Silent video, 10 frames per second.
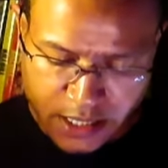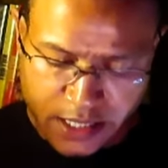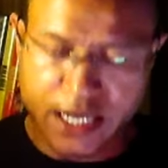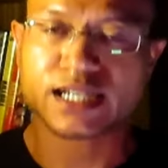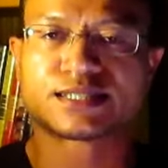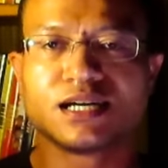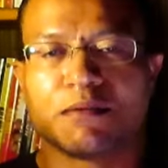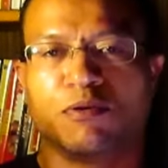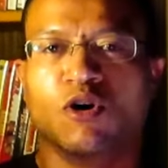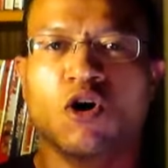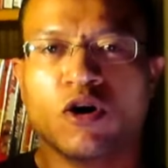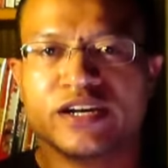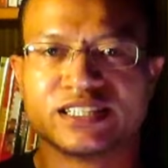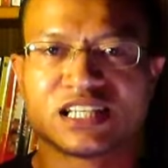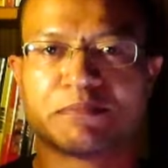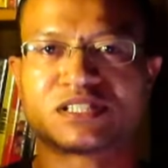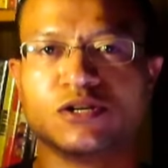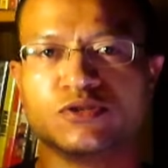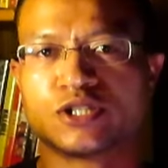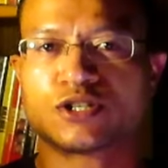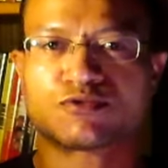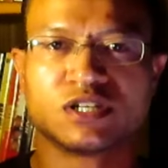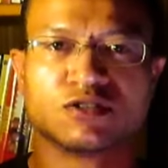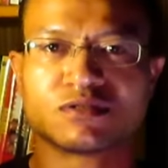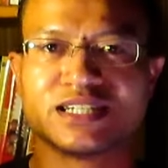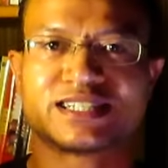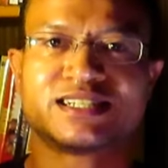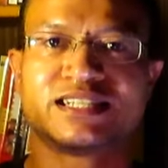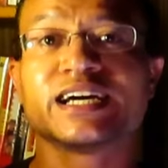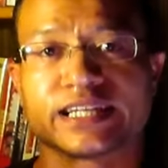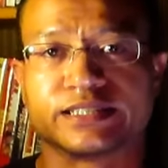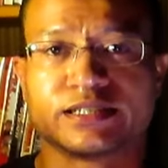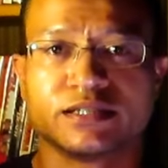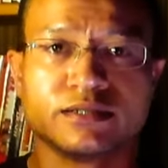Next up on this episode's Real Rush Ticket,